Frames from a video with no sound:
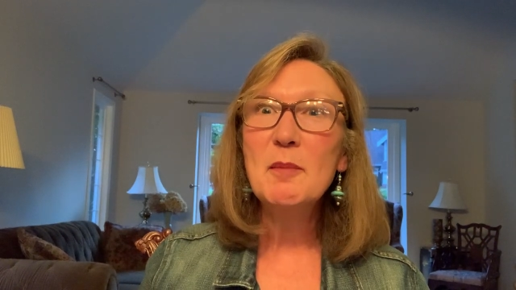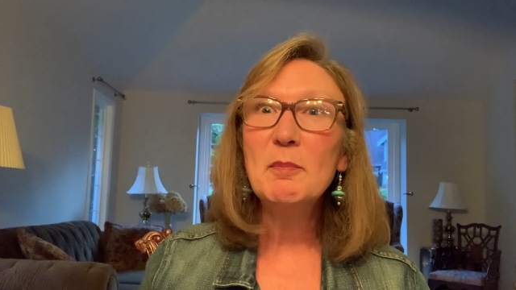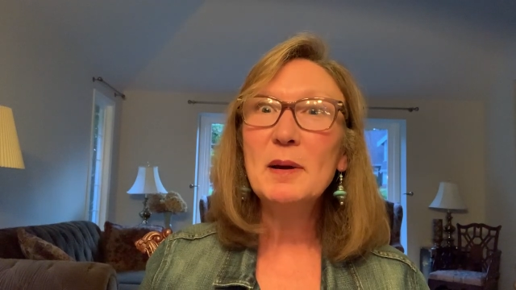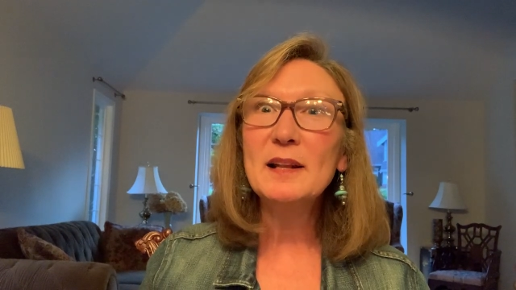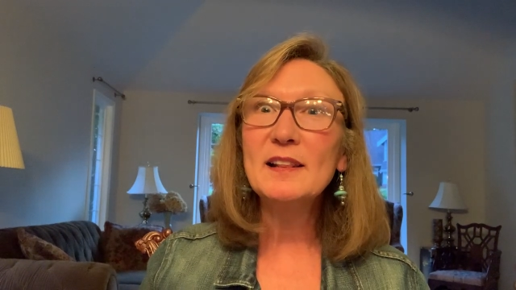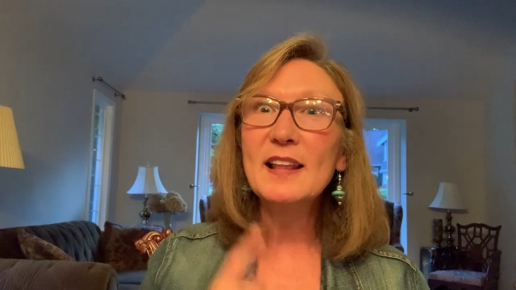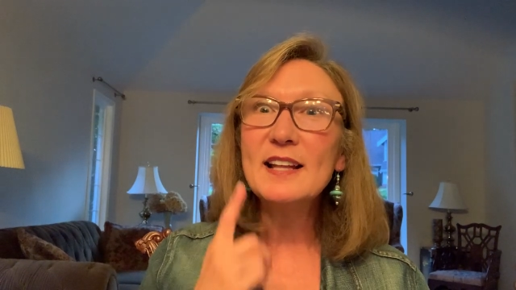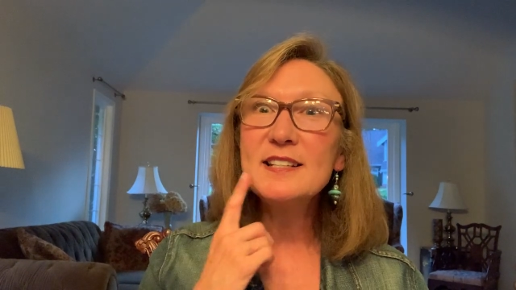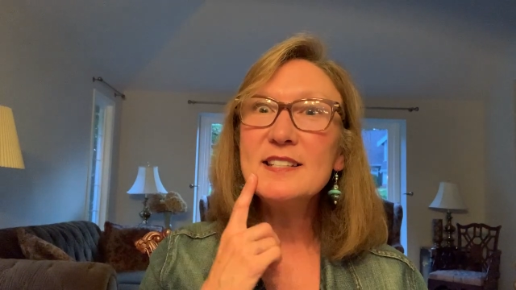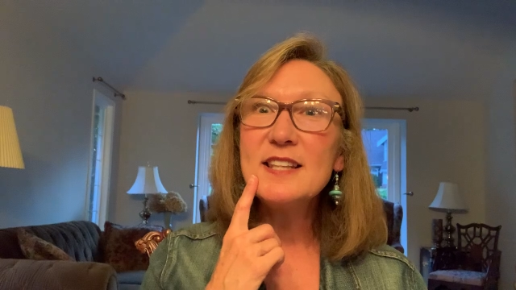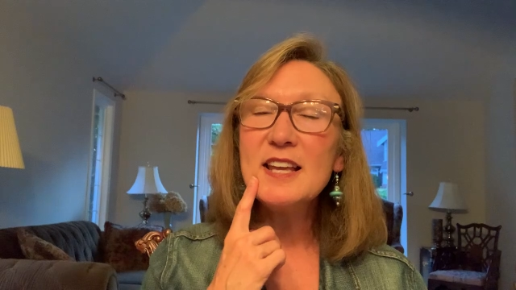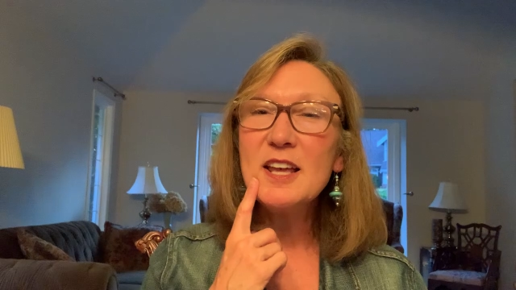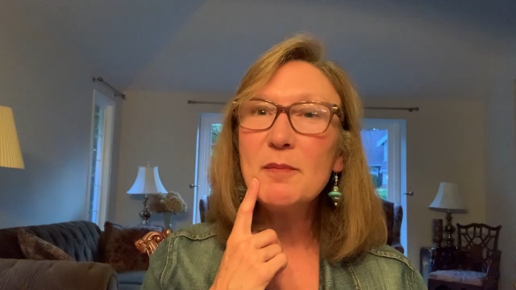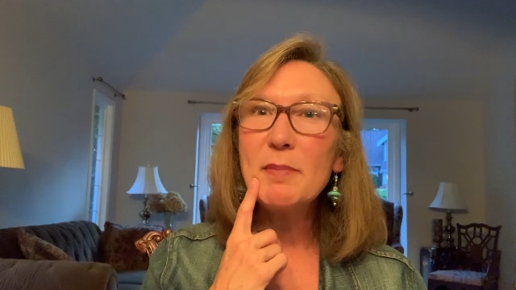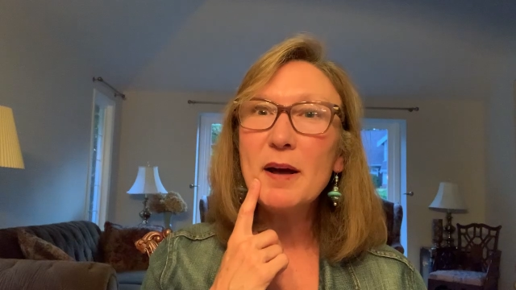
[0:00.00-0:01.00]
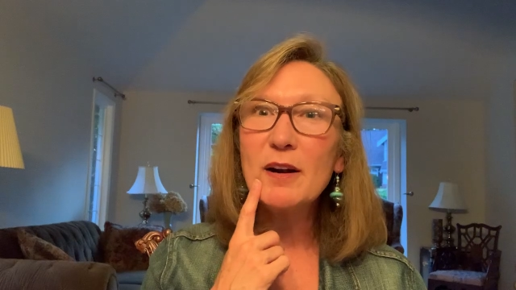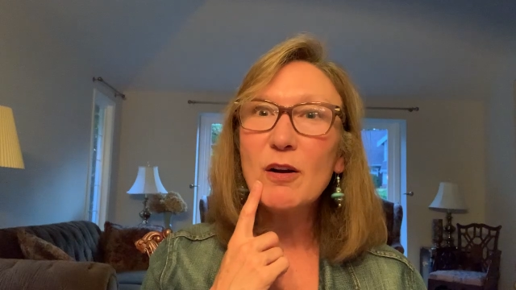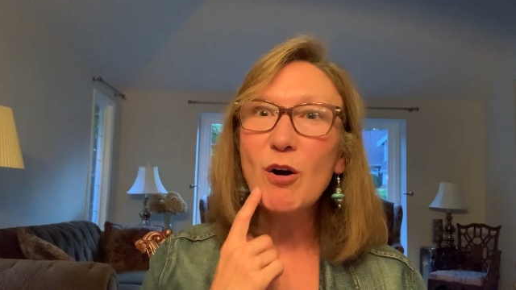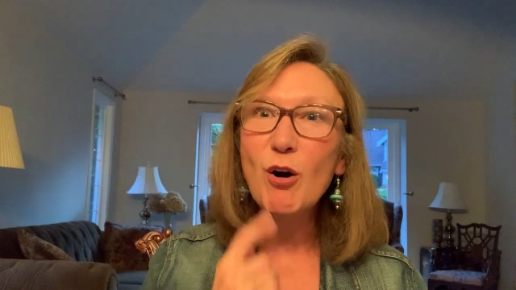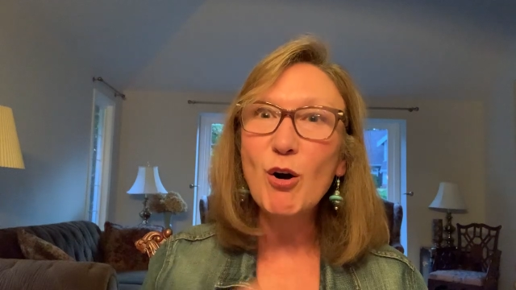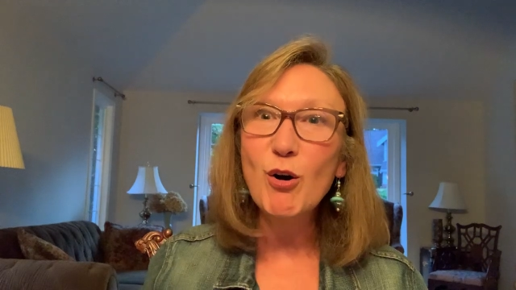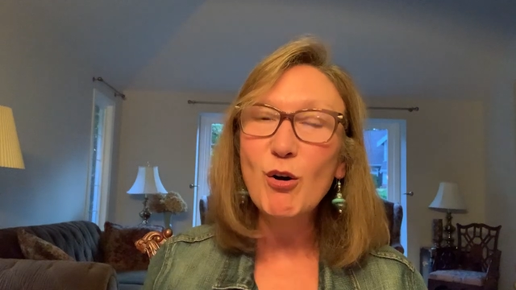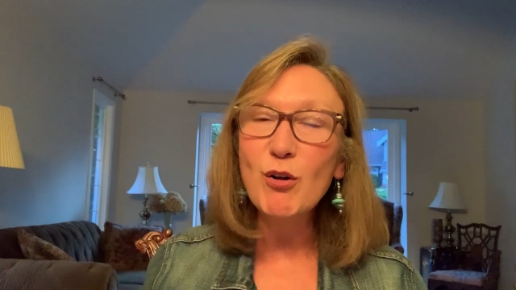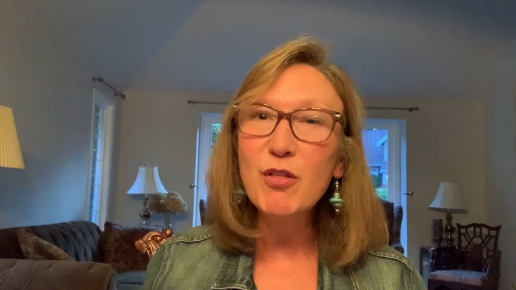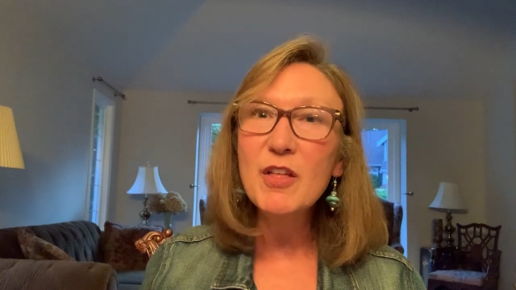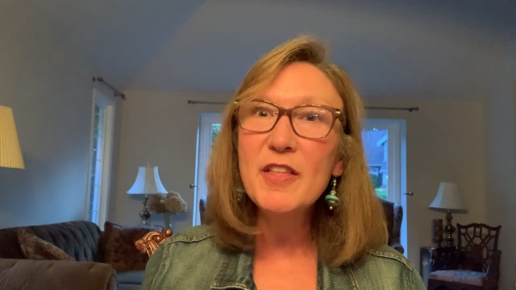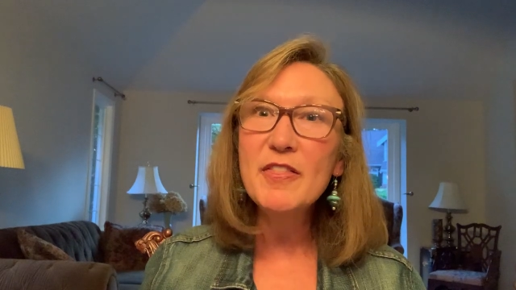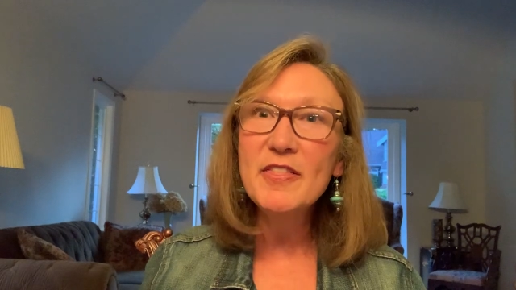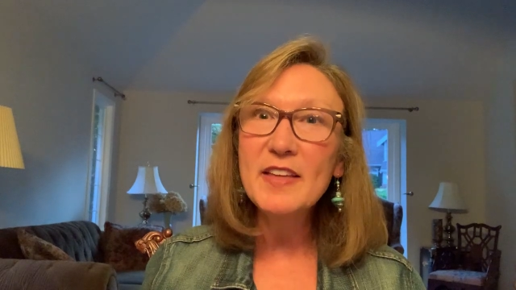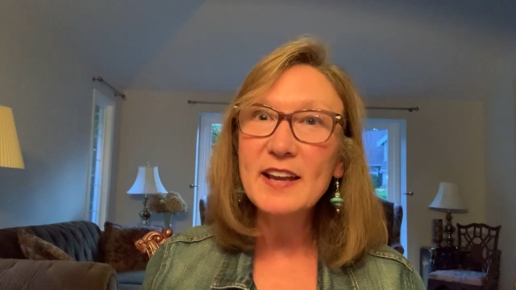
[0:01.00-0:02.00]
But let's think about all
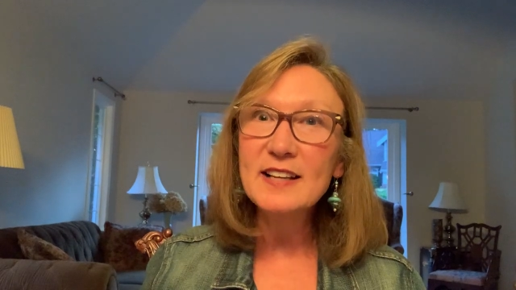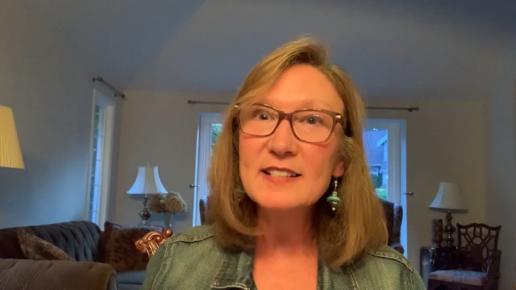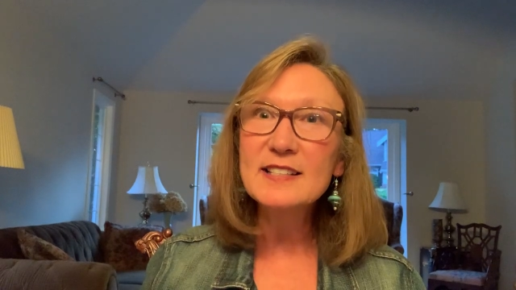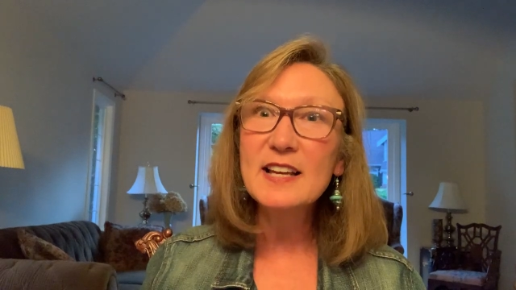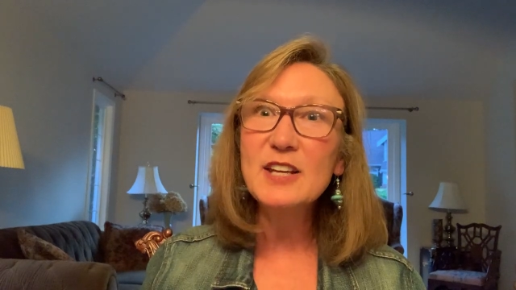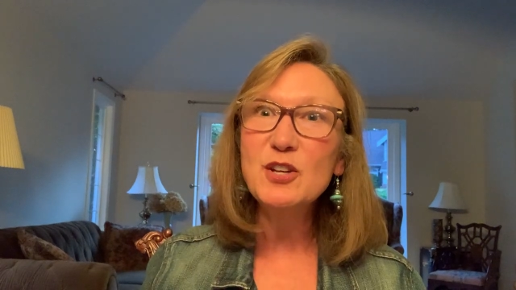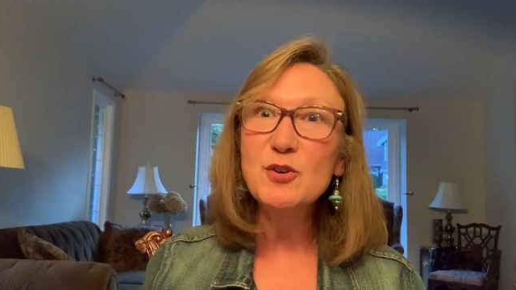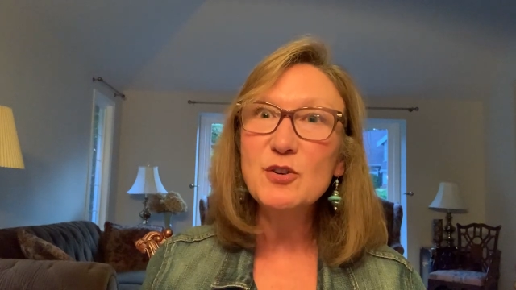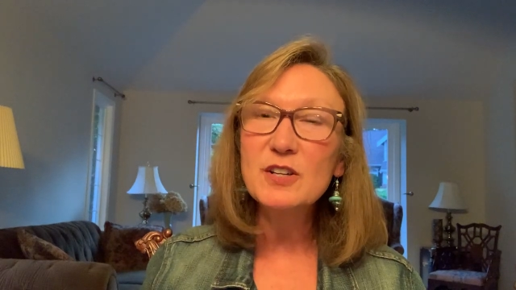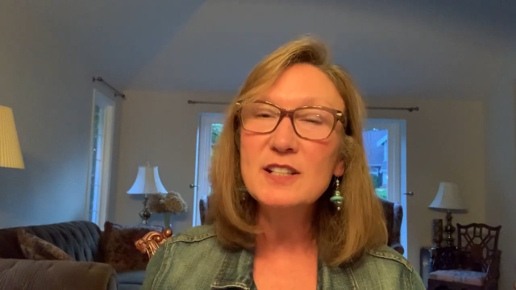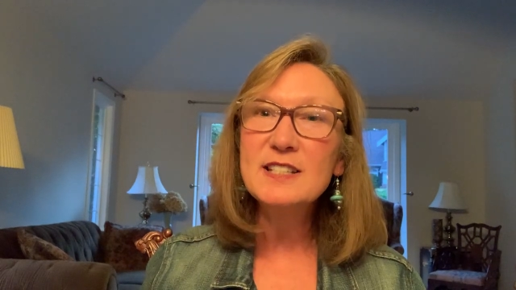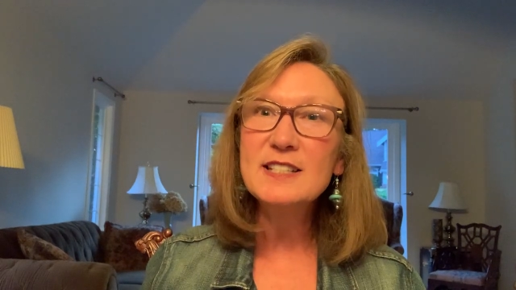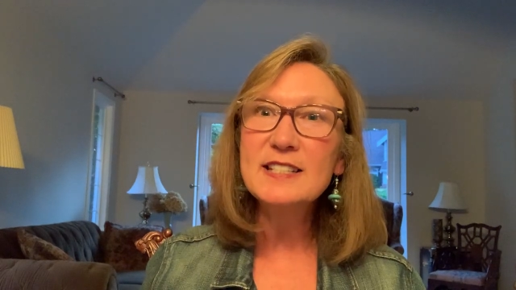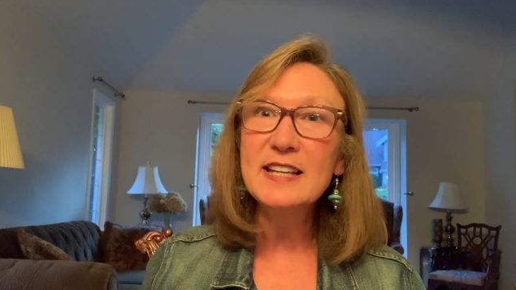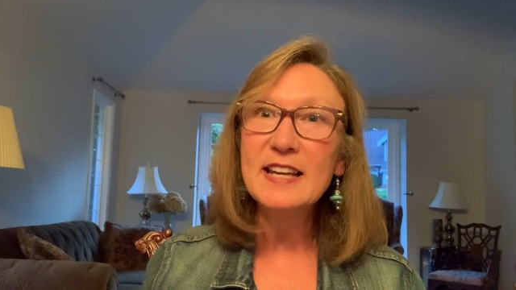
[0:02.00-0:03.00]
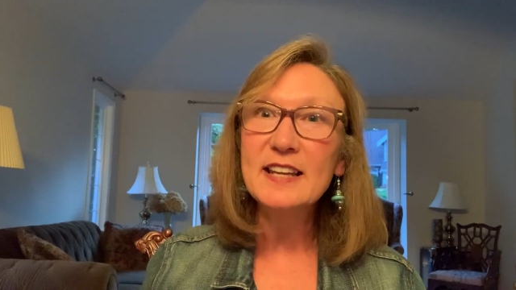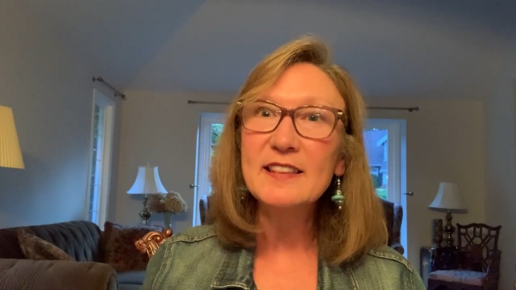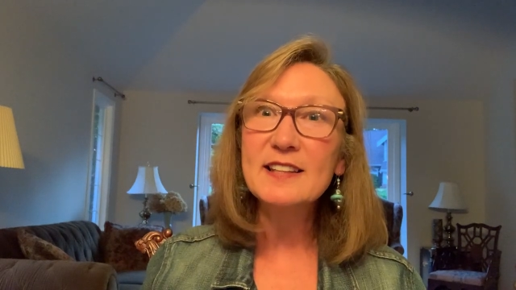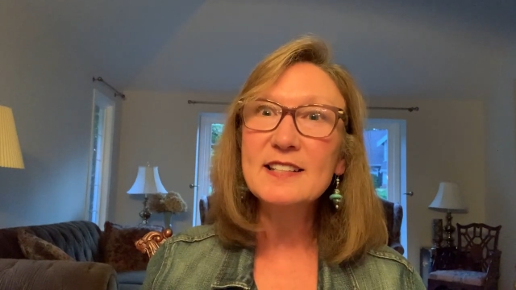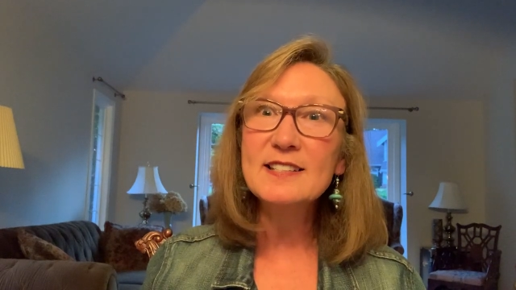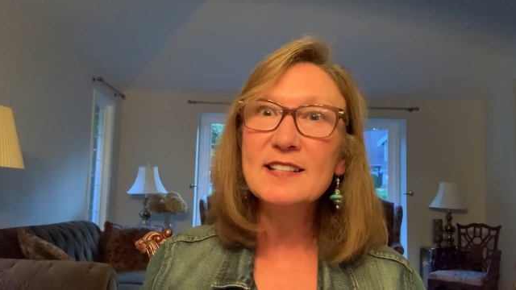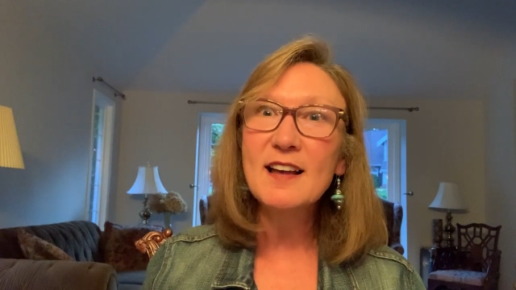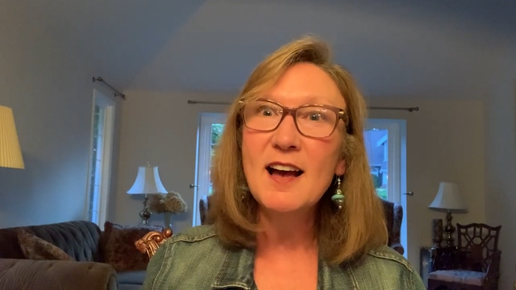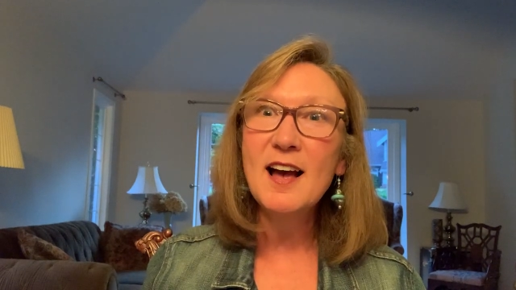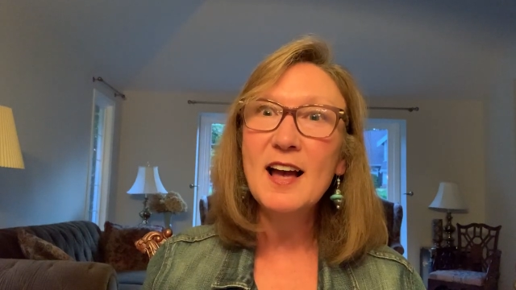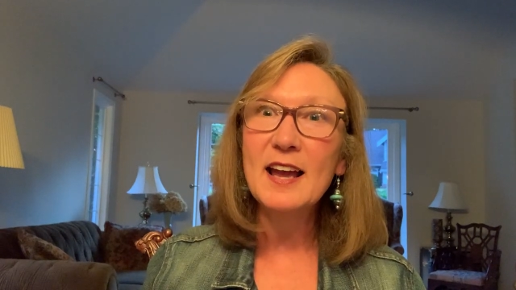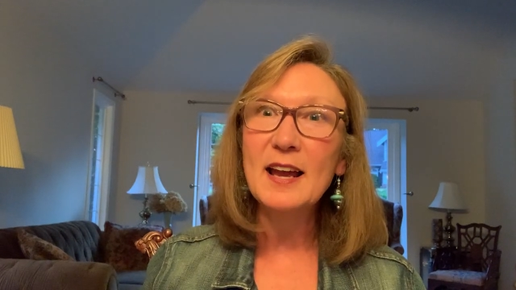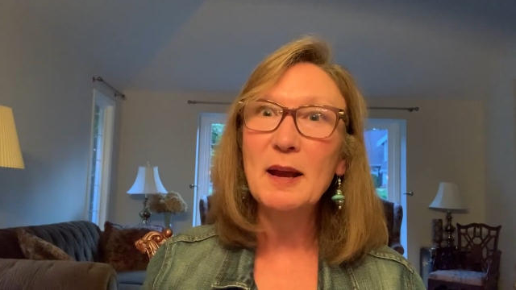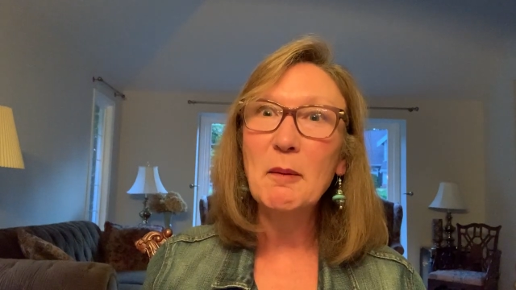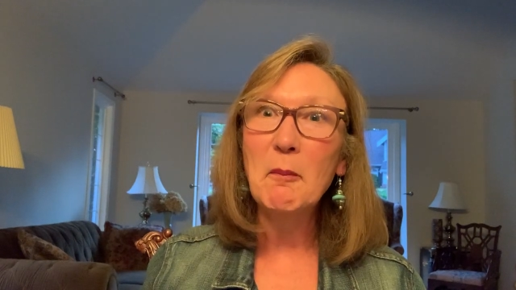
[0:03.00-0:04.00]
the things that you could see in the
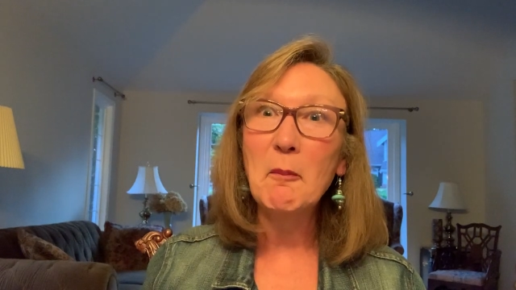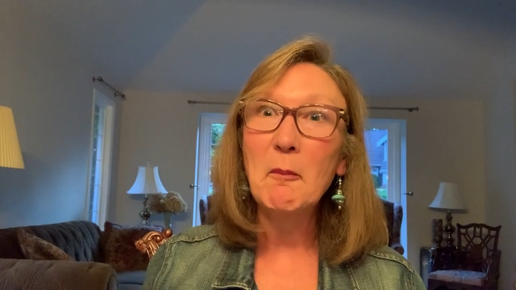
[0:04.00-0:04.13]
sky,